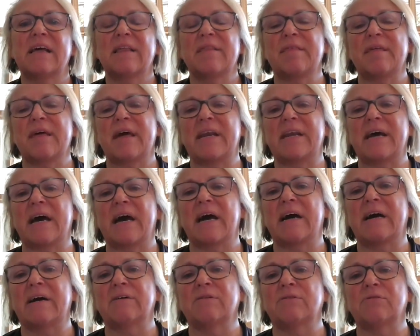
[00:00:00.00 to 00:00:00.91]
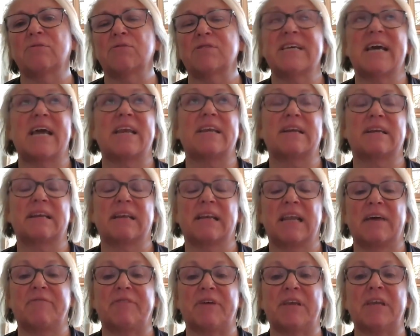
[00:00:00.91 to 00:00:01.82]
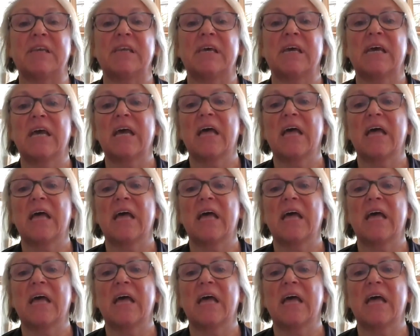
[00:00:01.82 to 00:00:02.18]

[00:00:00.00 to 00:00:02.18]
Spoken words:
that are, or 10 and 11,